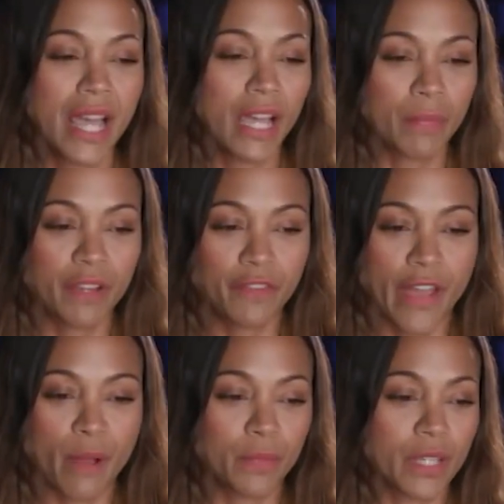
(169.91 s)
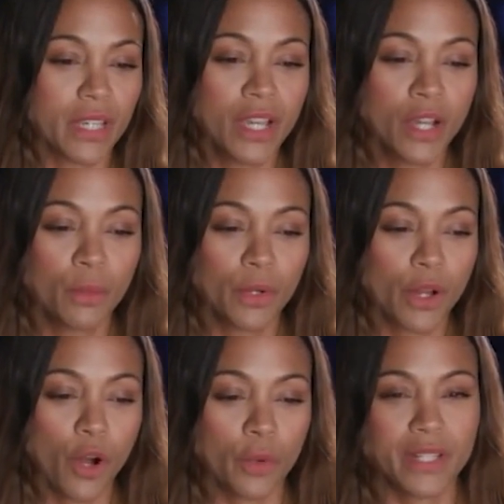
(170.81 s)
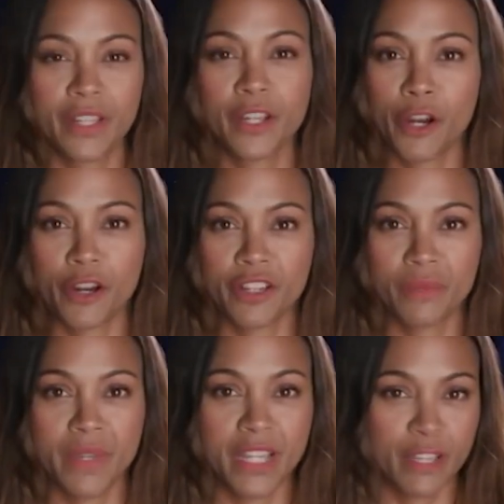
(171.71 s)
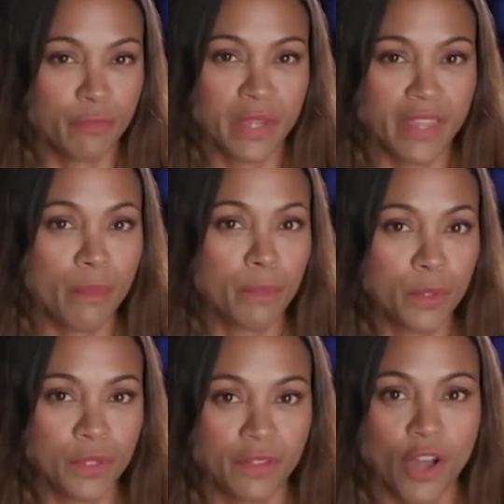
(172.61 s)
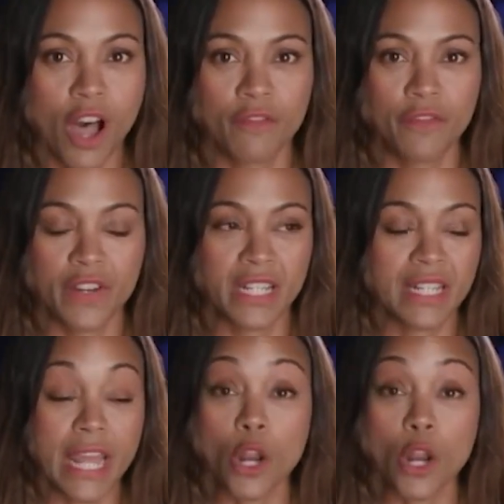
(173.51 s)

and my family would always encourage me and give me that boost of confidence friends,